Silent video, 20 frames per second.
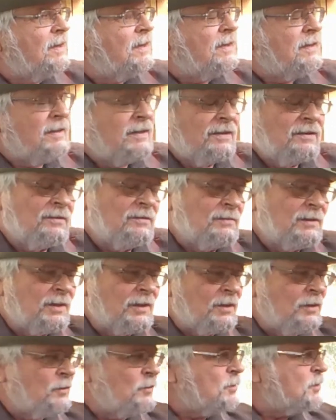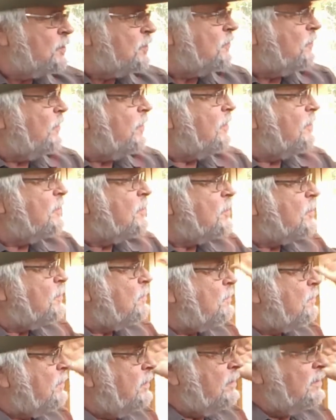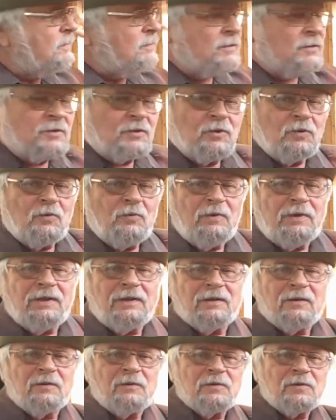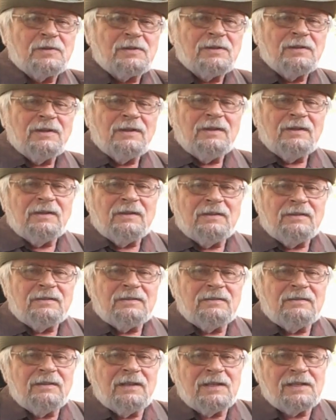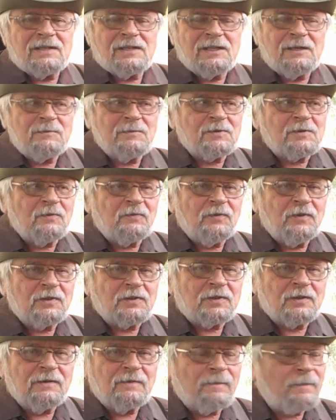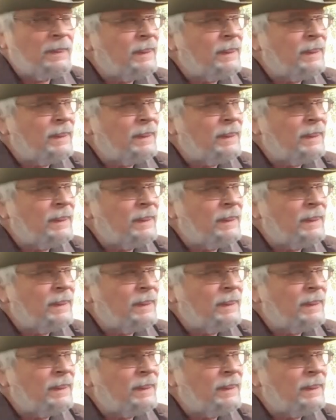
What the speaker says: it only goes as far as, you know, the 2 windows, so that seems sufficient.